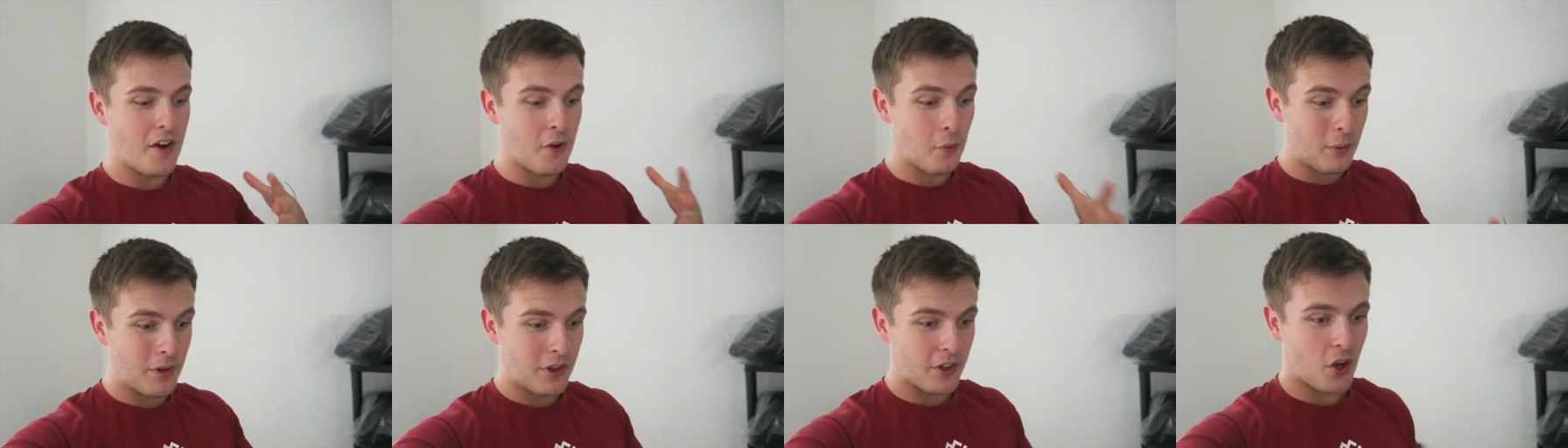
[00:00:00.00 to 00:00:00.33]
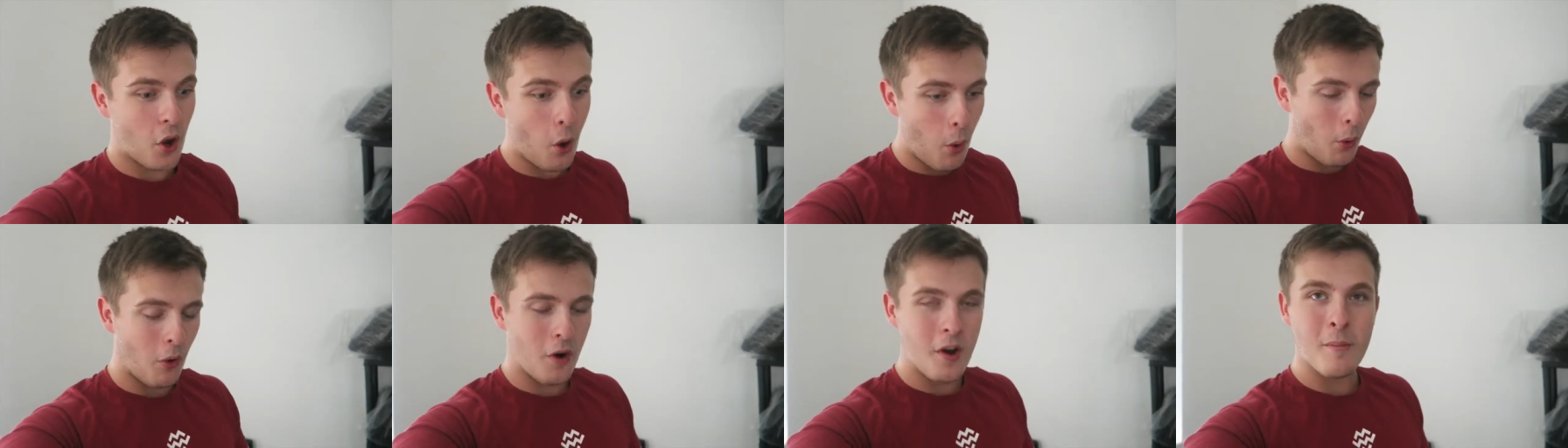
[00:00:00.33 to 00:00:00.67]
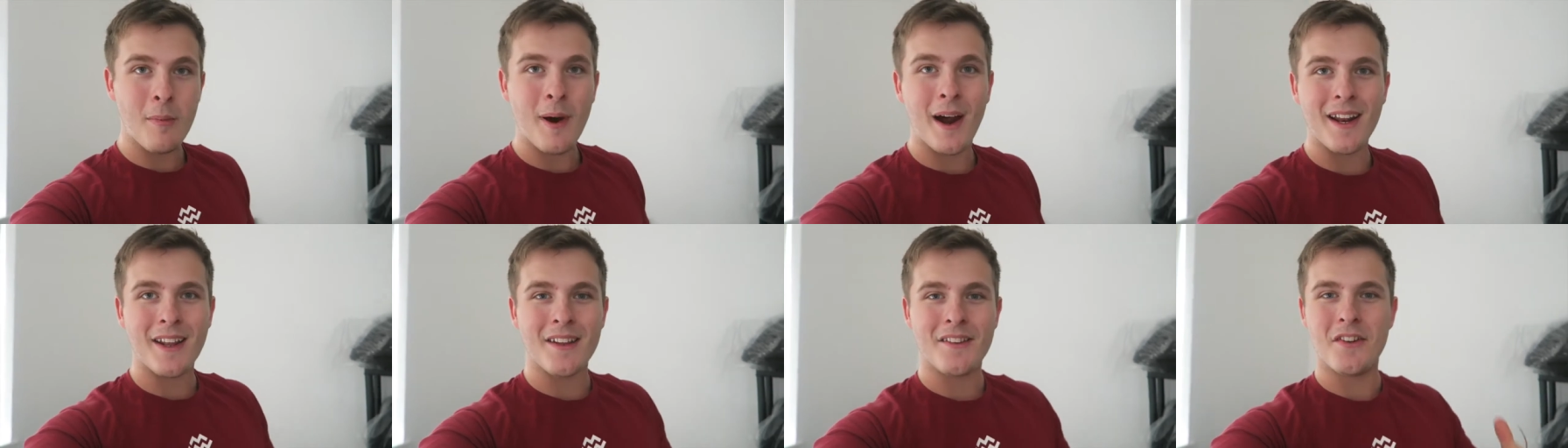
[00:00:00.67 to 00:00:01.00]
I don't want to go on
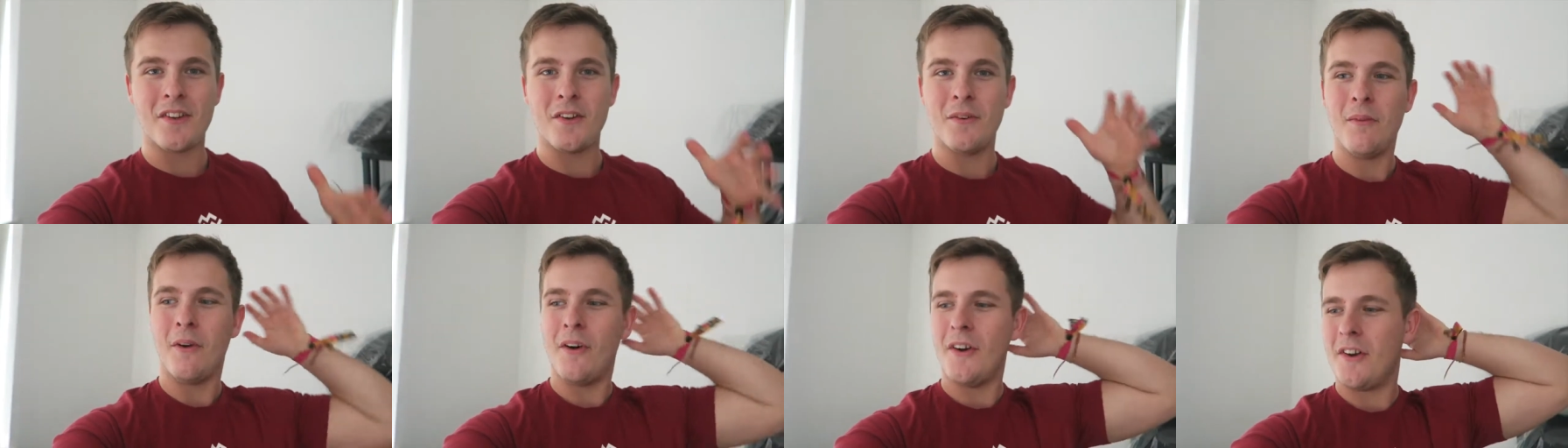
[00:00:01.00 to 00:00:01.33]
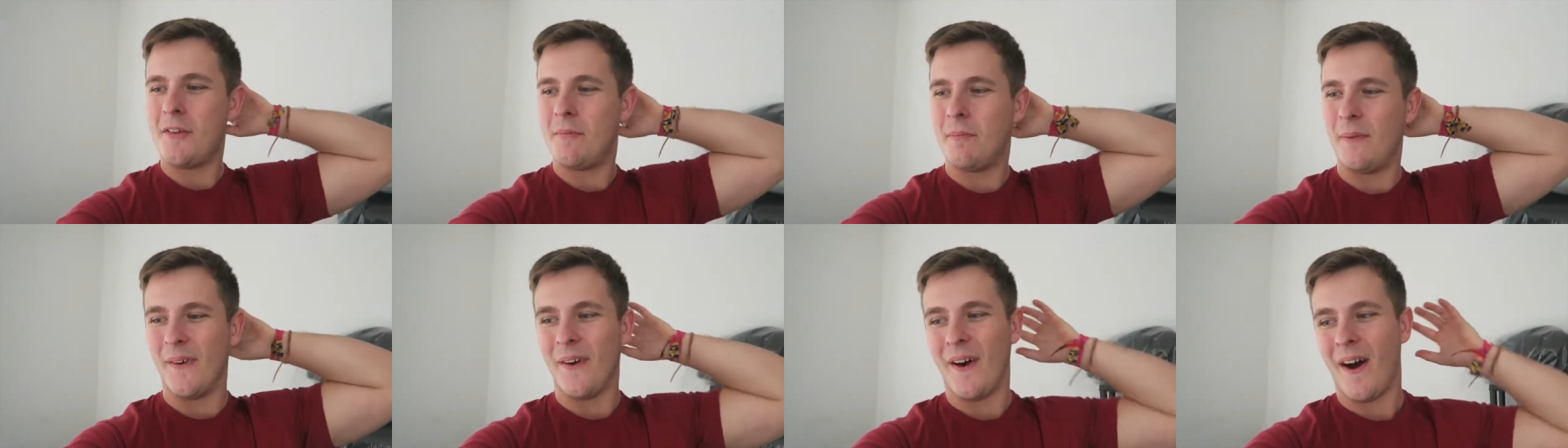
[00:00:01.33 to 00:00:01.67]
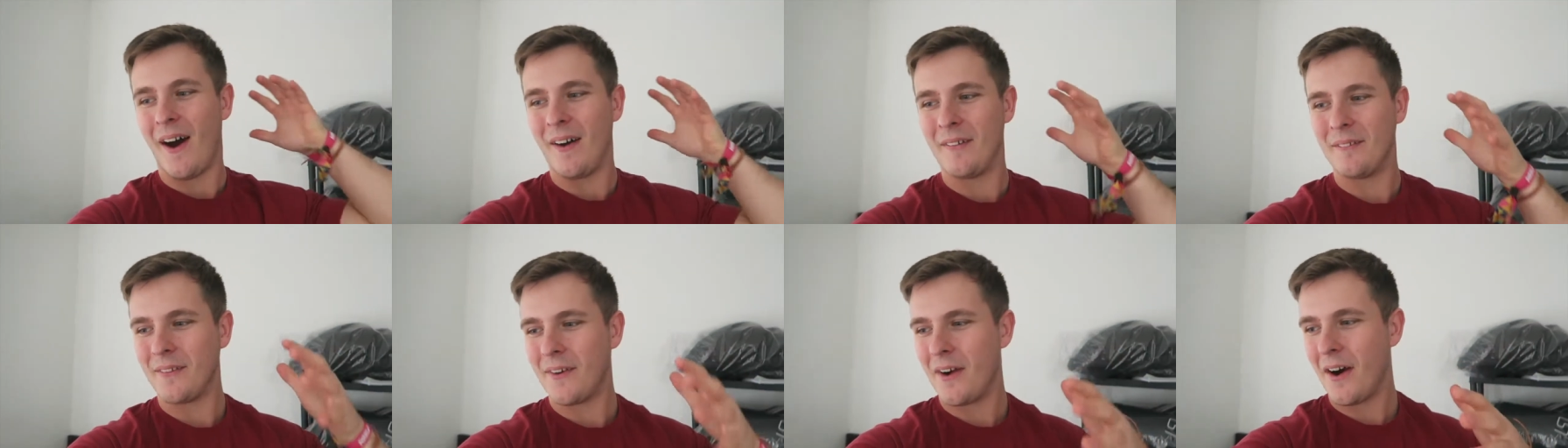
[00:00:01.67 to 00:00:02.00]
about it too much, but
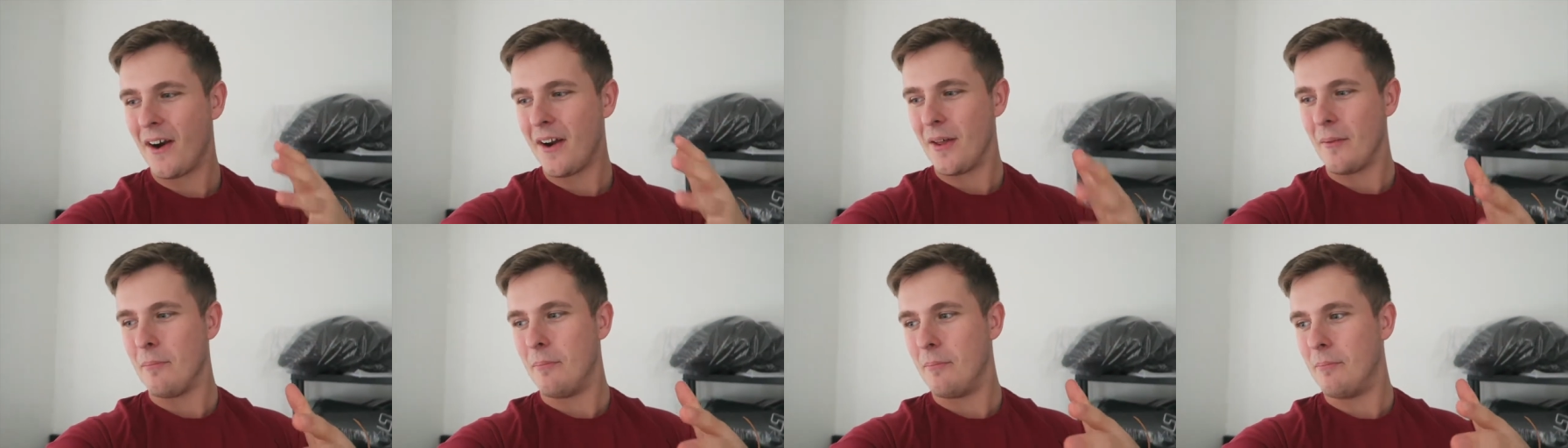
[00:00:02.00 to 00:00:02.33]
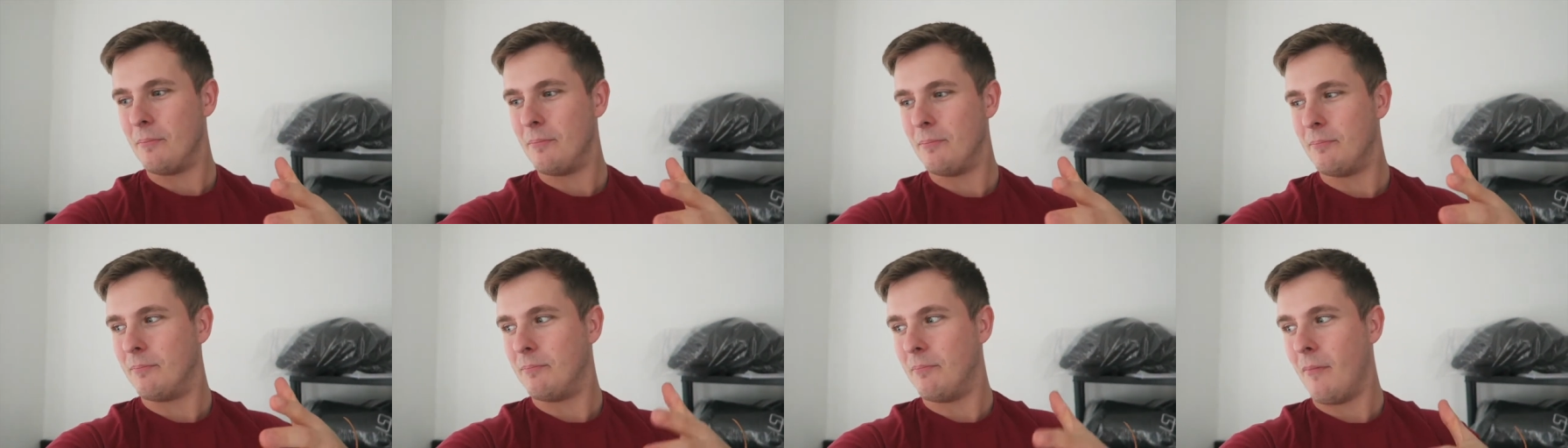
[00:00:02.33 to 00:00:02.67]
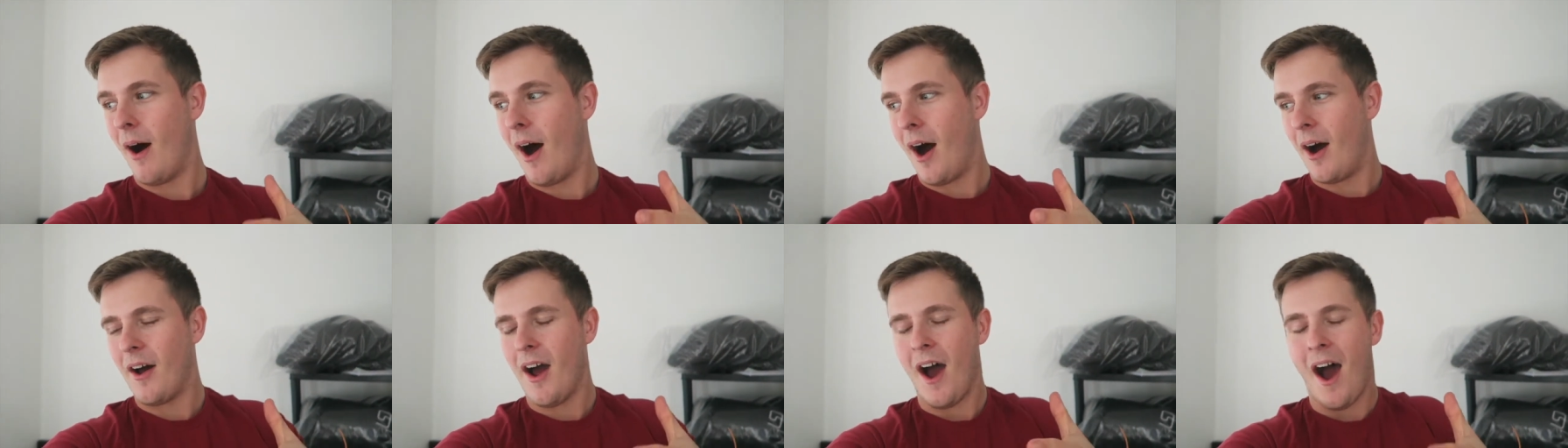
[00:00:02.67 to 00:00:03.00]
I'm kind
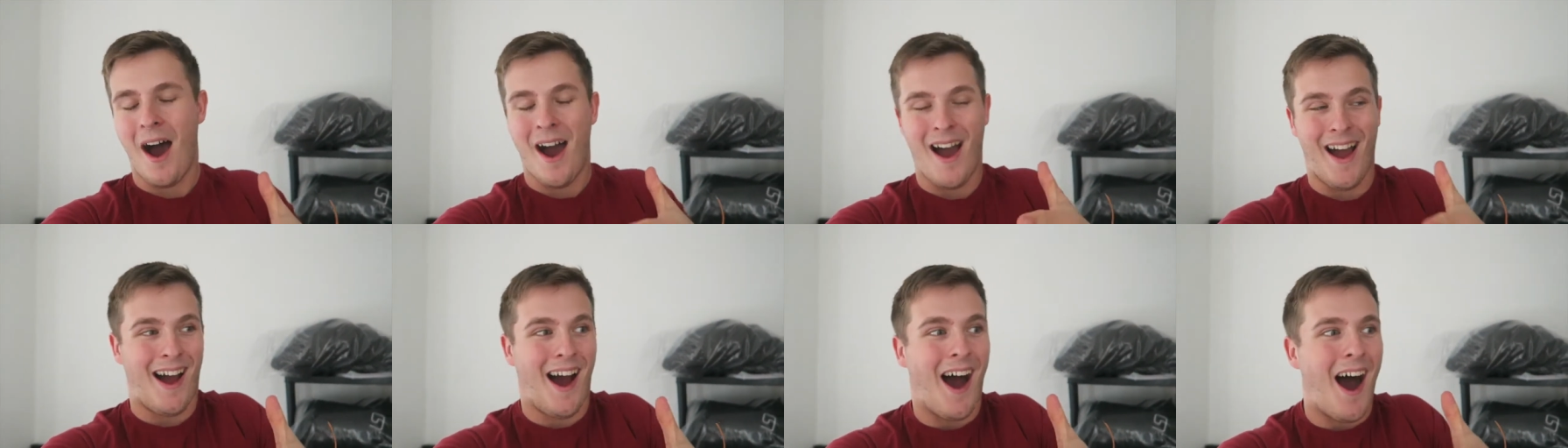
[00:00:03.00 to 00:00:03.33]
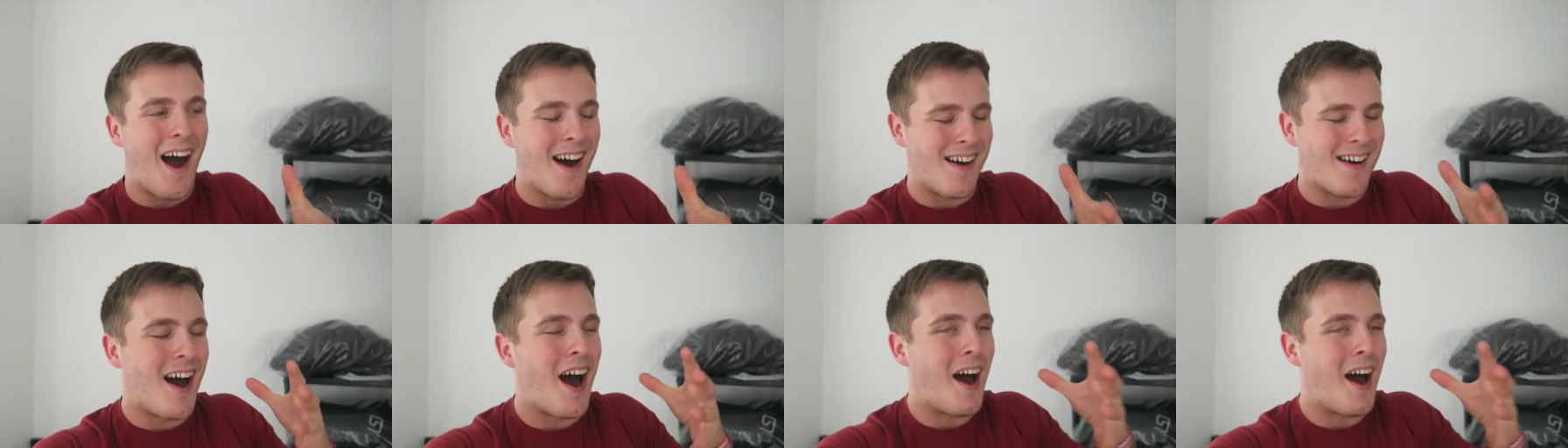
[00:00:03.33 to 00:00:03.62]
of I, I,